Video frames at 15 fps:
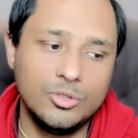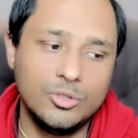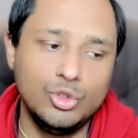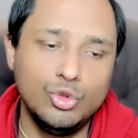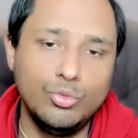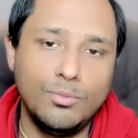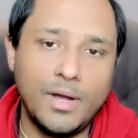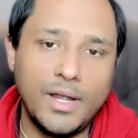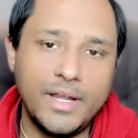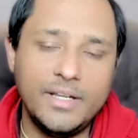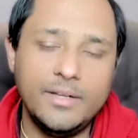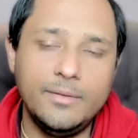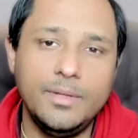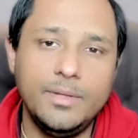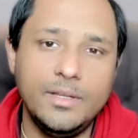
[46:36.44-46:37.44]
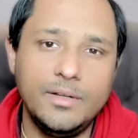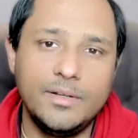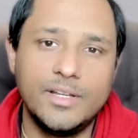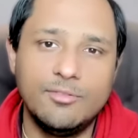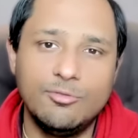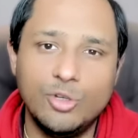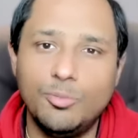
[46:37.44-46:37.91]
you might be
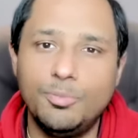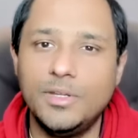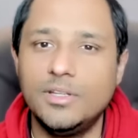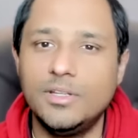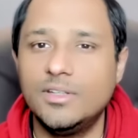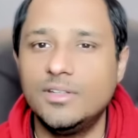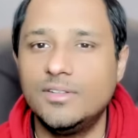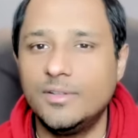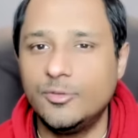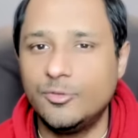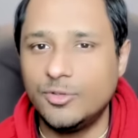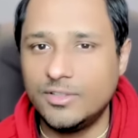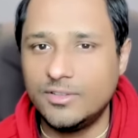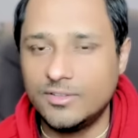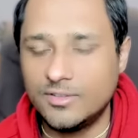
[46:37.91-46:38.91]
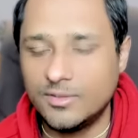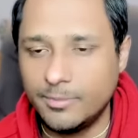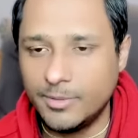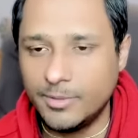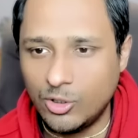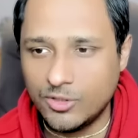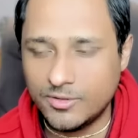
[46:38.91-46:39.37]
developing these interests
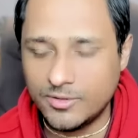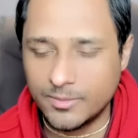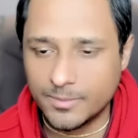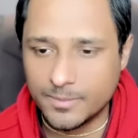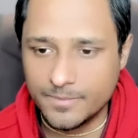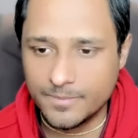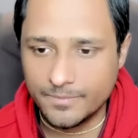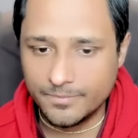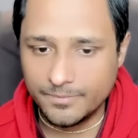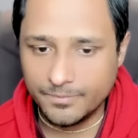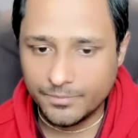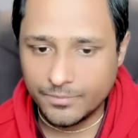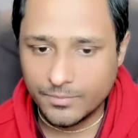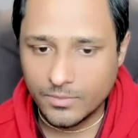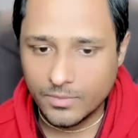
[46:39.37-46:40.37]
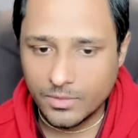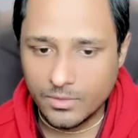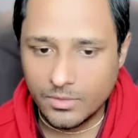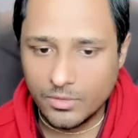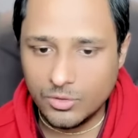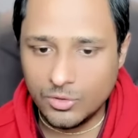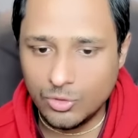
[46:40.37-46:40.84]
because
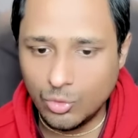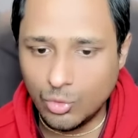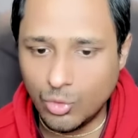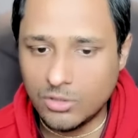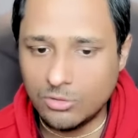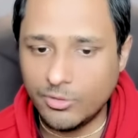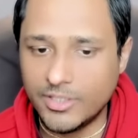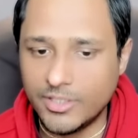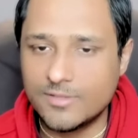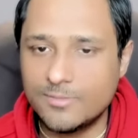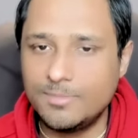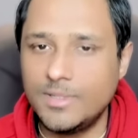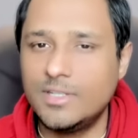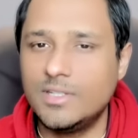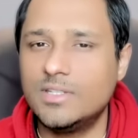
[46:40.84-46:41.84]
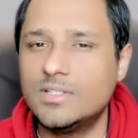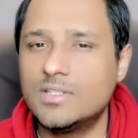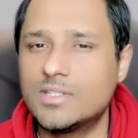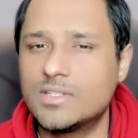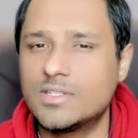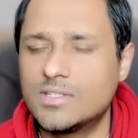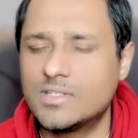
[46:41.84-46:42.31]
you want to experience
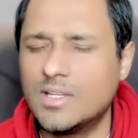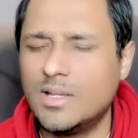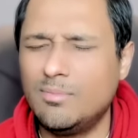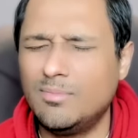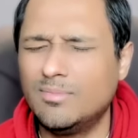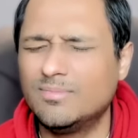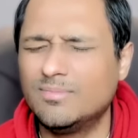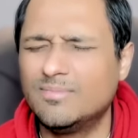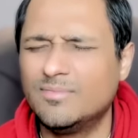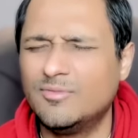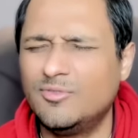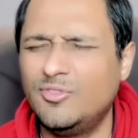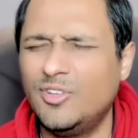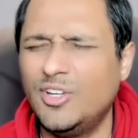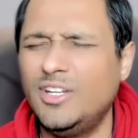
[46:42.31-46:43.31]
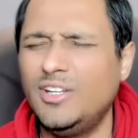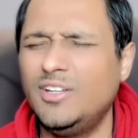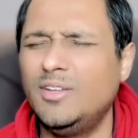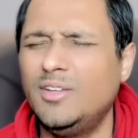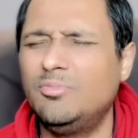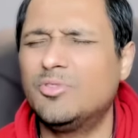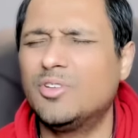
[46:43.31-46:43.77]
some very
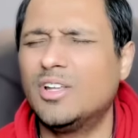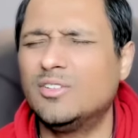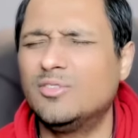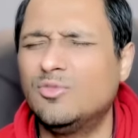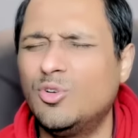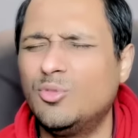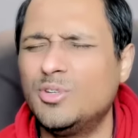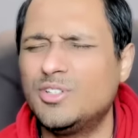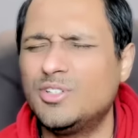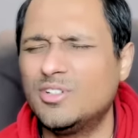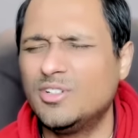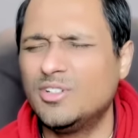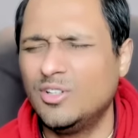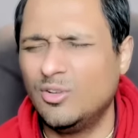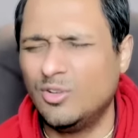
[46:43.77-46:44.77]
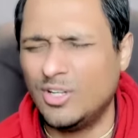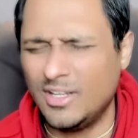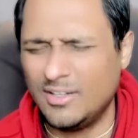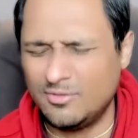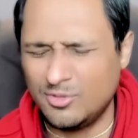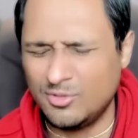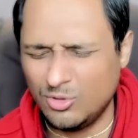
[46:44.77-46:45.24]
deep transformation in your
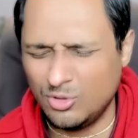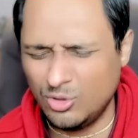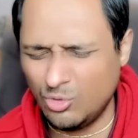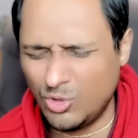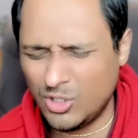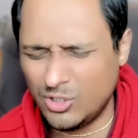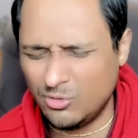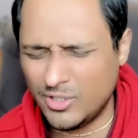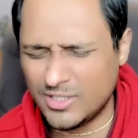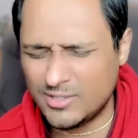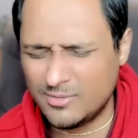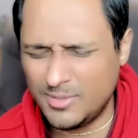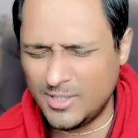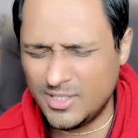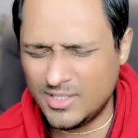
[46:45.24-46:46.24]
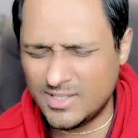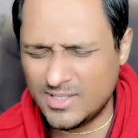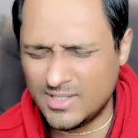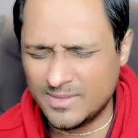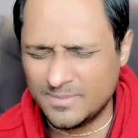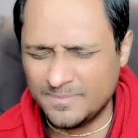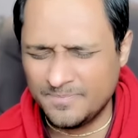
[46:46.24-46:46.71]
life. You know, you want to
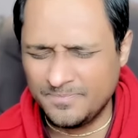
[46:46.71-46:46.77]
experience